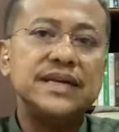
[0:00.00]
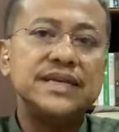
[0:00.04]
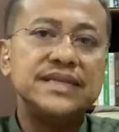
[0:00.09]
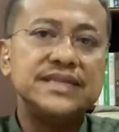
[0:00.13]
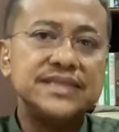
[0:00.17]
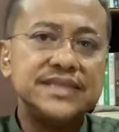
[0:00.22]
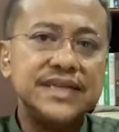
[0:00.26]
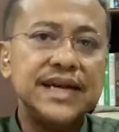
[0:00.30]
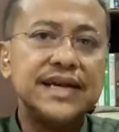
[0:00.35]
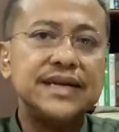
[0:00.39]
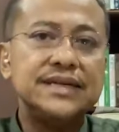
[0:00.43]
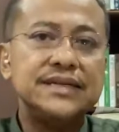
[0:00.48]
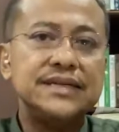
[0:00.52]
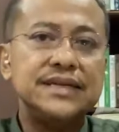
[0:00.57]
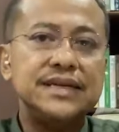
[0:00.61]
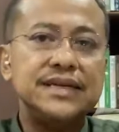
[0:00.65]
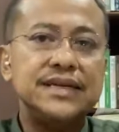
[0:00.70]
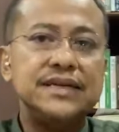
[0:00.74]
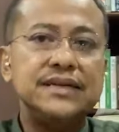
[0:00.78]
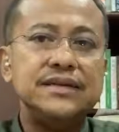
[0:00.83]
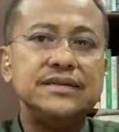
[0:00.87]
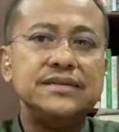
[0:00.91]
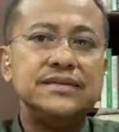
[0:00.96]

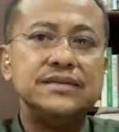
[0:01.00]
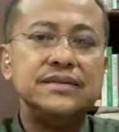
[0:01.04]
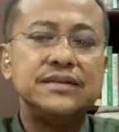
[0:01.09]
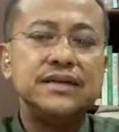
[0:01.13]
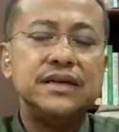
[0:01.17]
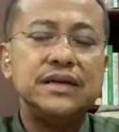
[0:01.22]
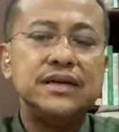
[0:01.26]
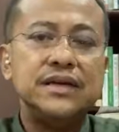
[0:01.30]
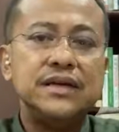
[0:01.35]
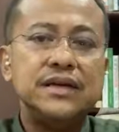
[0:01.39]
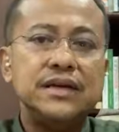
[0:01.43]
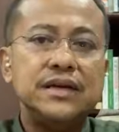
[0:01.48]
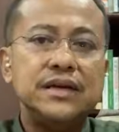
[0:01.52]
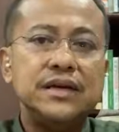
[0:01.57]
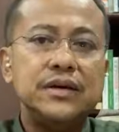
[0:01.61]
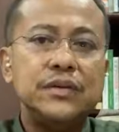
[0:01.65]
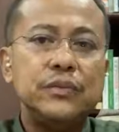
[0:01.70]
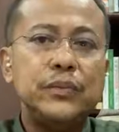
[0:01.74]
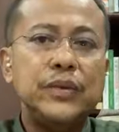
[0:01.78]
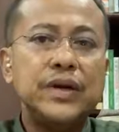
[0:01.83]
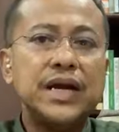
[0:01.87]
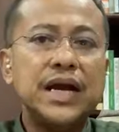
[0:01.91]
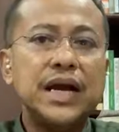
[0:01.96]
Secondly,
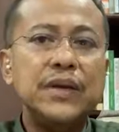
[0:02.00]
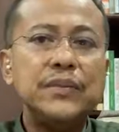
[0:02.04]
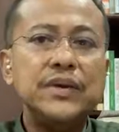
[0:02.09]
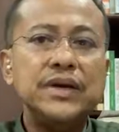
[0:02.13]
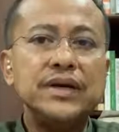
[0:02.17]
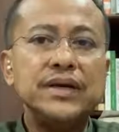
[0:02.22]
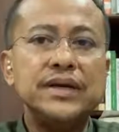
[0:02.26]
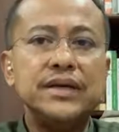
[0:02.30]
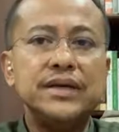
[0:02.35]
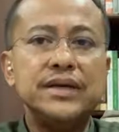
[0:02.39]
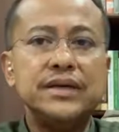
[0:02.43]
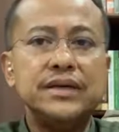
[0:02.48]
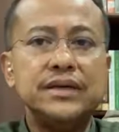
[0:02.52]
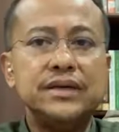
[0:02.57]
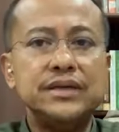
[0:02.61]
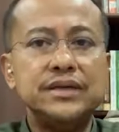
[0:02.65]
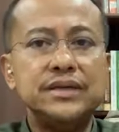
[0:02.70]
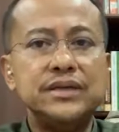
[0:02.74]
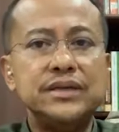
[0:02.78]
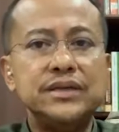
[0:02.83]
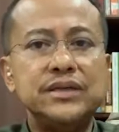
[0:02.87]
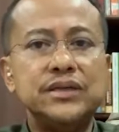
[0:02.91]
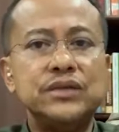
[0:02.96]
becoming a
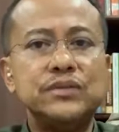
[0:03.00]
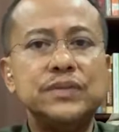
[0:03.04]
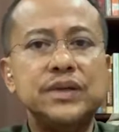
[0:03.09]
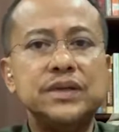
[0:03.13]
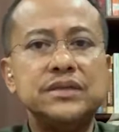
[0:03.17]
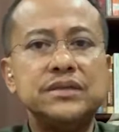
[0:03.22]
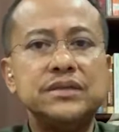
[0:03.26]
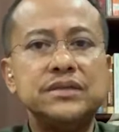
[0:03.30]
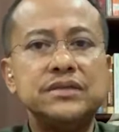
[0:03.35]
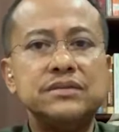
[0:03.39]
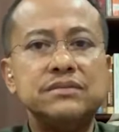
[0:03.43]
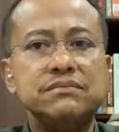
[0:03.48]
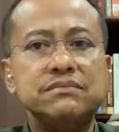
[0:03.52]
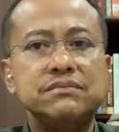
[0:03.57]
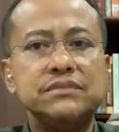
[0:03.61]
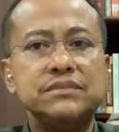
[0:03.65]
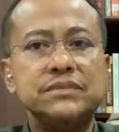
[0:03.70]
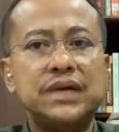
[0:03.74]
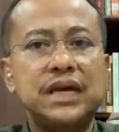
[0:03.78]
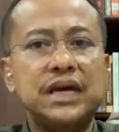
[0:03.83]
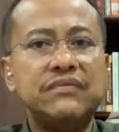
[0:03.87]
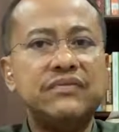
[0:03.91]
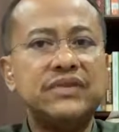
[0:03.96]
leader, you must
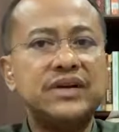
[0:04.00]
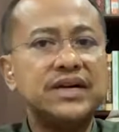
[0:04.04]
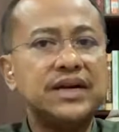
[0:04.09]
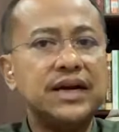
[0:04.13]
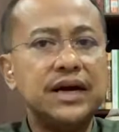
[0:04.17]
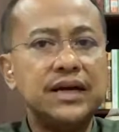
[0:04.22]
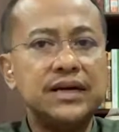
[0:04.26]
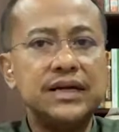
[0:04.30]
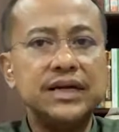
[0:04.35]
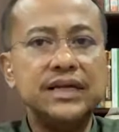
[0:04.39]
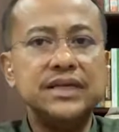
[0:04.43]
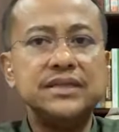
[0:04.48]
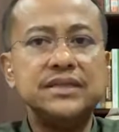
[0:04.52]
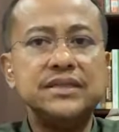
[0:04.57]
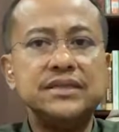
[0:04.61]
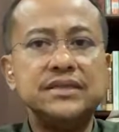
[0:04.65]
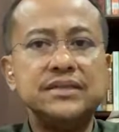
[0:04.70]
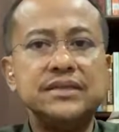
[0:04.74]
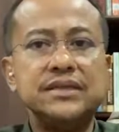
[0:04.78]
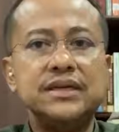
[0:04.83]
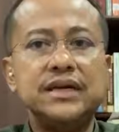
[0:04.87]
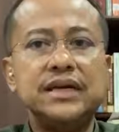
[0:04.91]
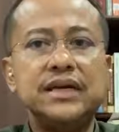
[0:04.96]
have a courage
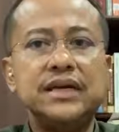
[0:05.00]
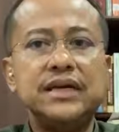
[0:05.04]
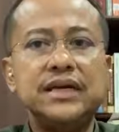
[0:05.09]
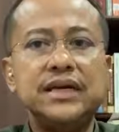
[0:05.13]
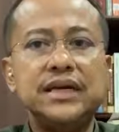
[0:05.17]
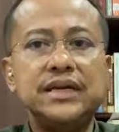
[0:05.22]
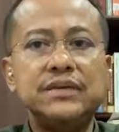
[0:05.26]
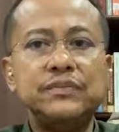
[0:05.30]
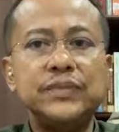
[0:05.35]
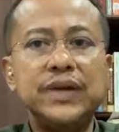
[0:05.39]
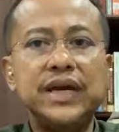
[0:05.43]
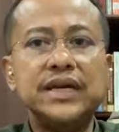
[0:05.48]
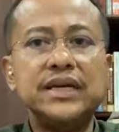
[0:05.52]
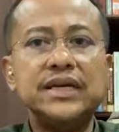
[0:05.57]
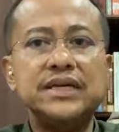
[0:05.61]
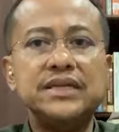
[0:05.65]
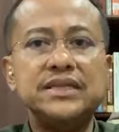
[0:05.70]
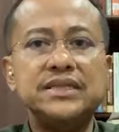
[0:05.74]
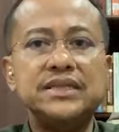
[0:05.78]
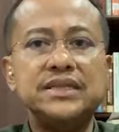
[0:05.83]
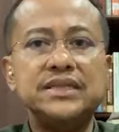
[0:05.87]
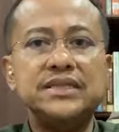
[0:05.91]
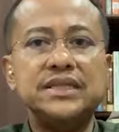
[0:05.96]
in
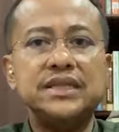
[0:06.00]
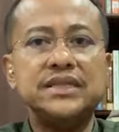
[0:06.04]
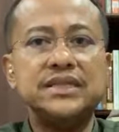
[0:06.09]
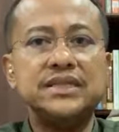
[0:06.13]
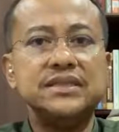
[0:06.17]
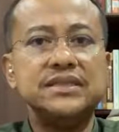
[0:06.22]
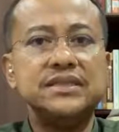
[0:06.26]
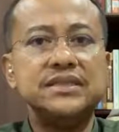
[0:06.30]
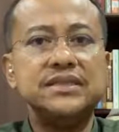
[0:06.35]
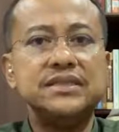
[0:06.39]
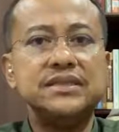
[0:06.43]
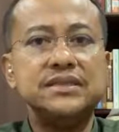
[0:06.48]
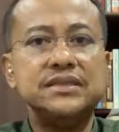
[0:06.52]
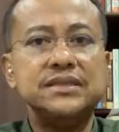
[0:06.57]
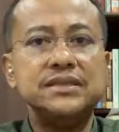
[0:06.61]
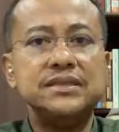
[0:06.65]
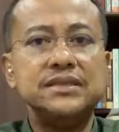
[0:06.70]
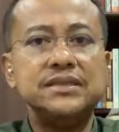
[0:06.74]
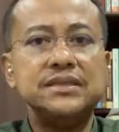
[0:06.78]
making decisions